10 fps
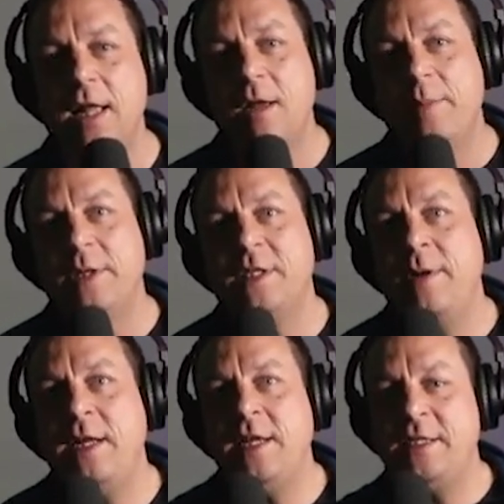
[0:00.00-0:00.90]
But
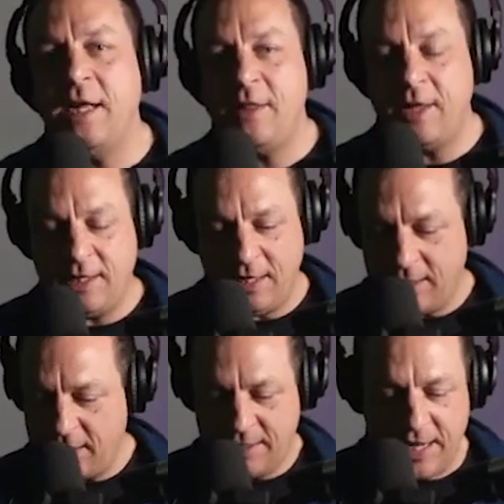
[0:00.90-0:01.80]
somebody did say they did
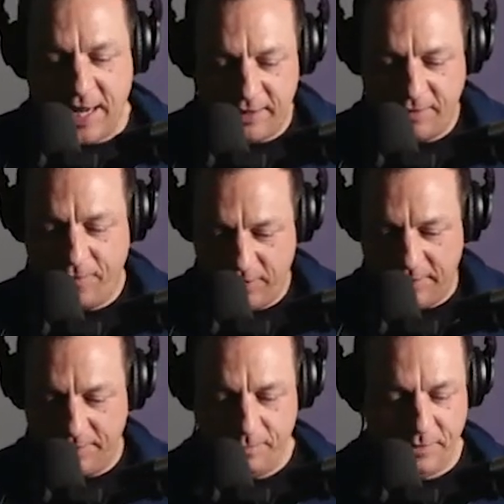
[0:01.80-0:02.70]
a test of all
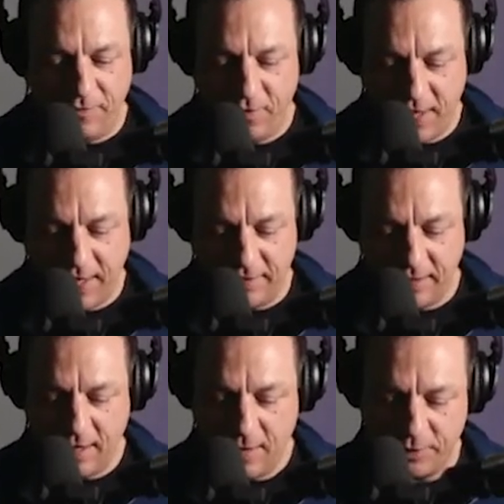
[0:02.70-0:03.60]
these different things,
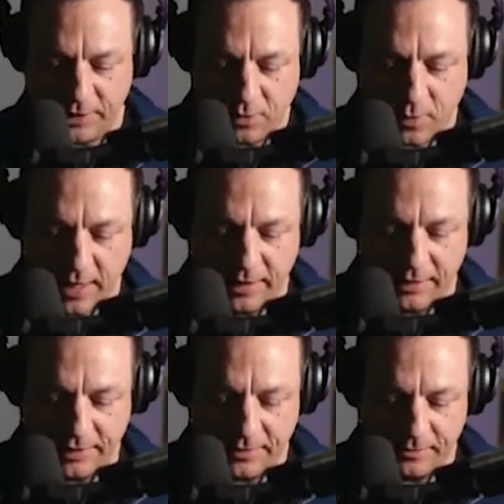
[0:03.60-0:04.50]
and it wasn't quite
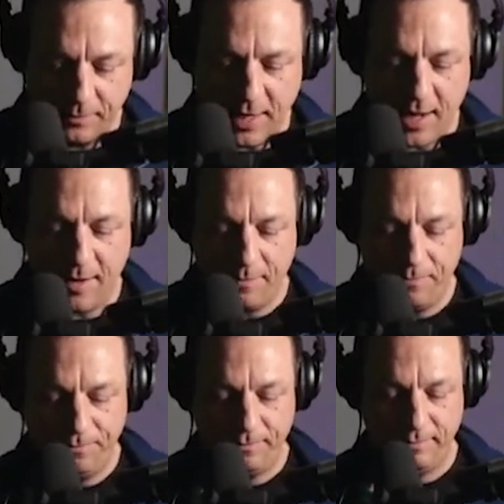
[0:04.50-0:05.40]
as
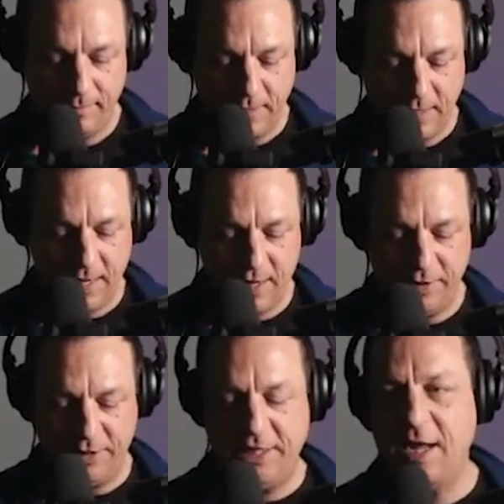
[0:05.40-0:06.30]
I know
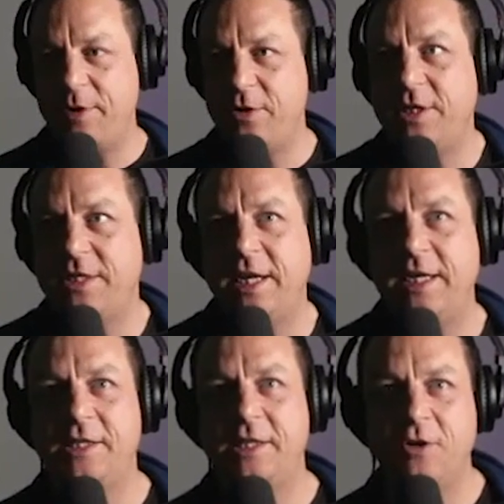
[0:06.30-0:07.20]
it's taboo to say
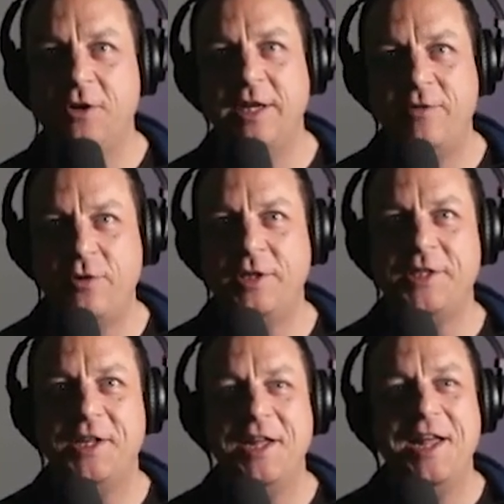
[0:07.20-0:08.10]
so because
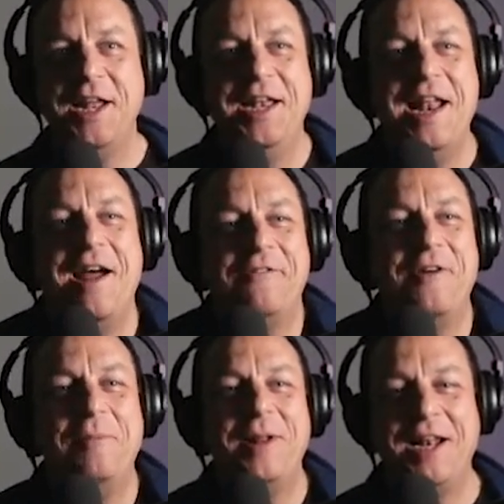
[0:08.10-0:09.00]
everyone's now
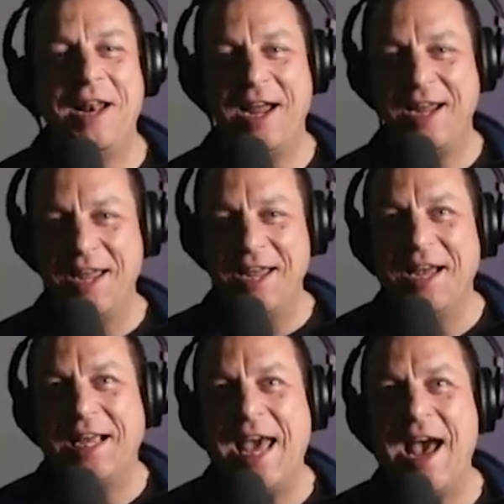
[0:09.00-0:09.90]
firmly in, like,
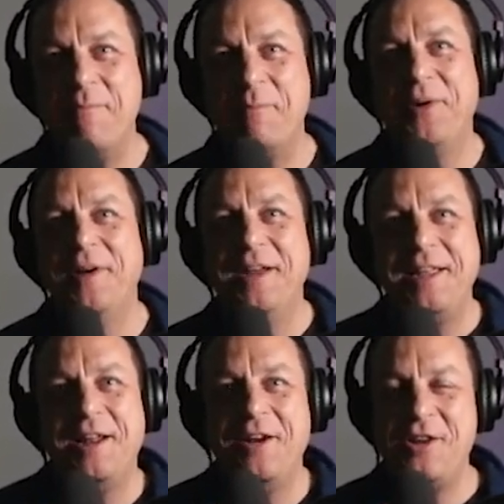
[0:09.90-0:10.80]
camp,
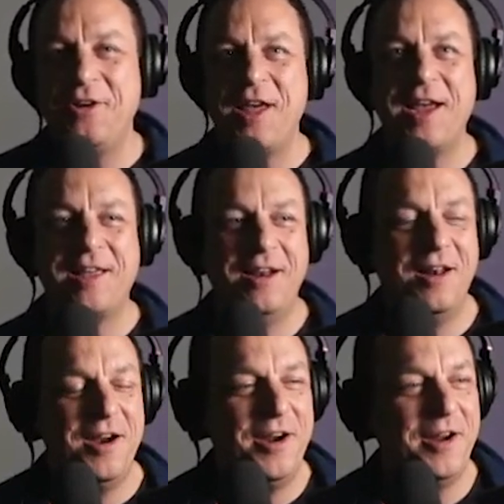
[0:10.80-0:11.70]
you know, you're that kind of
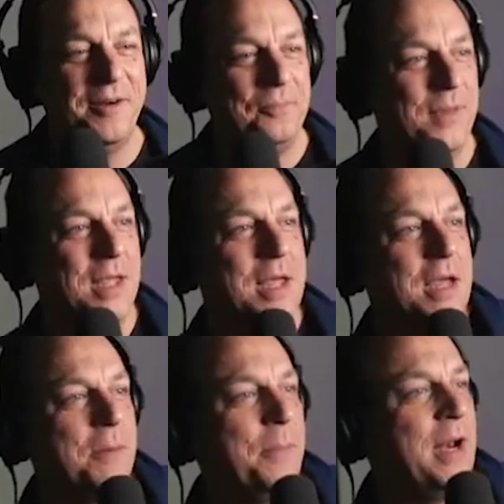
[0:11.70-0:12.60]
learner,
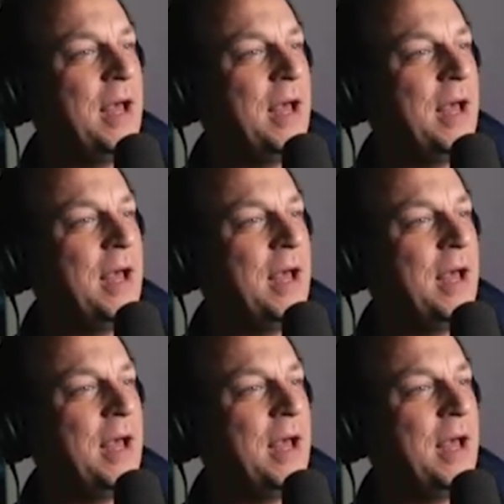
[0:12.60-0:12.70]
but